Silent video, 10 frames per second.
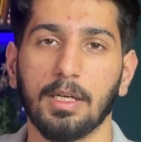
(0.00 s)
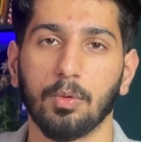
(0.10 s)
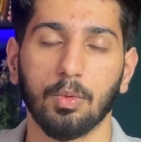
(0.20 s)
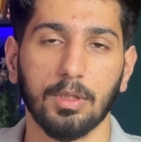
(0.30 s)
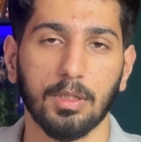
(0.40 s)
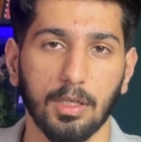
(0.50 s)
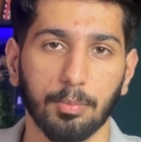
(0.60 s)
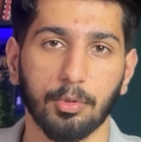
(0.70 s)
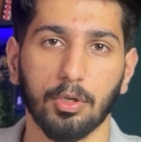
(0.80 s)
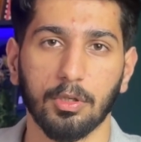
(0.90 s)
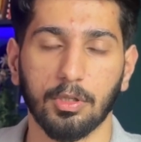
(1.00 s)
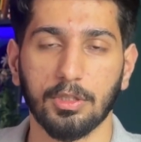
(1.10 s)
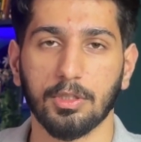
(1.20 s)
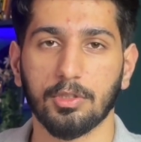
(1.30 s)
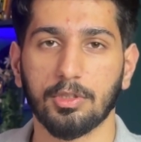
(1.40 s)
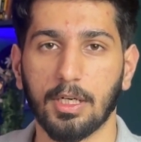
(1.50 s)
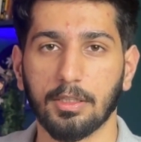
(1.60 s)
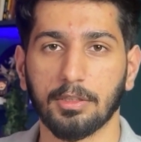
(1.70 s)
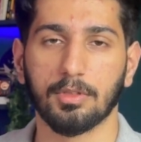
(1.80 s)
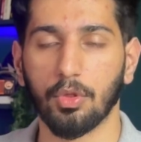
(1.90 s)
with our product research
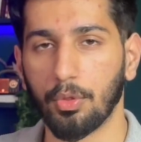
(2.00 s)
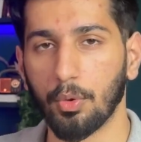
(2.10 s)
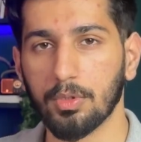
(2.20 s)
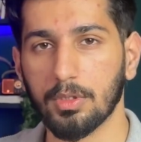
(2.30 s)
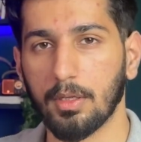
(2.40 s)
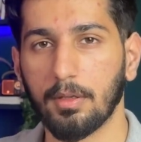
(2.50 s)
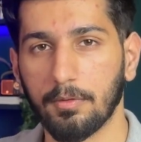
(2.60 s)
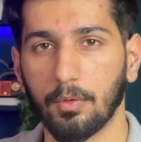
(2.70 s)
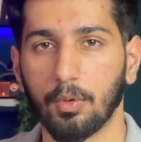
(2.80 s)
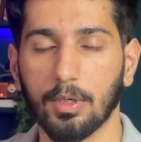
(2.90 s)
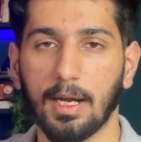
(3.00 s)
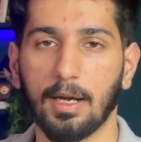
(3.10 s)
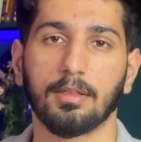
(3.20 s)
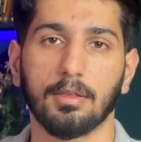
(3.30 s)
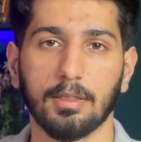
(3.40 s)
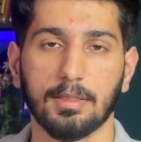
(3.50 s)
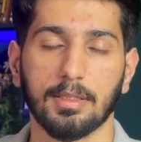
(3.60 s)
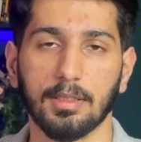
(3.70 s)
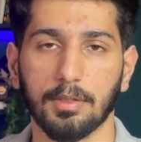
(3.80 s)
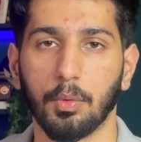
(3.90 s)
strategy. So those are the 4
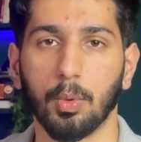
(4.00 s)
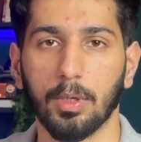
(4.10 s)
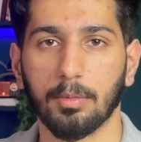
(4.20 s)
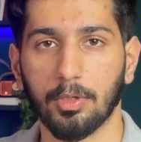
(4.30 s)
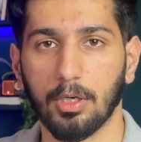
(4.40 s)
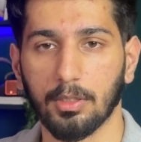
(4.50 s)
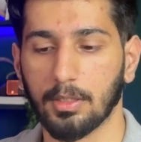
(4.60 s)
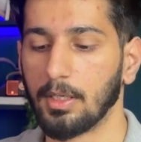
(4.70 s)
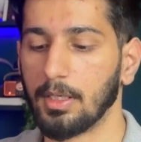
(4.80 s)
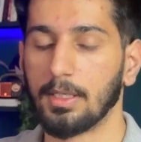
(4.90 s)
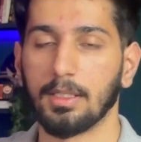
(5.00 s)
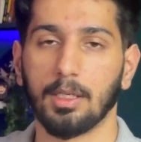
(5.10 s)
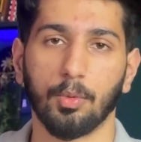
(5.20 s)
characteristics of a winning product. Number